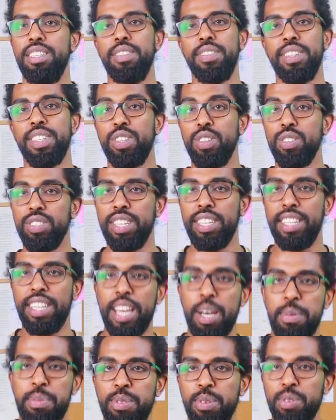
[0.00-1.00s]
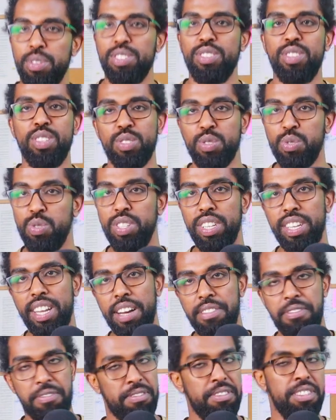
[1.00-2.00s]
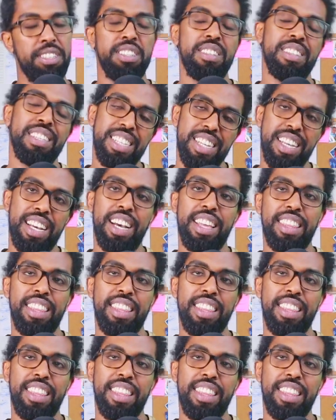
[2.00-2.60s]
even though the depth was not good enough,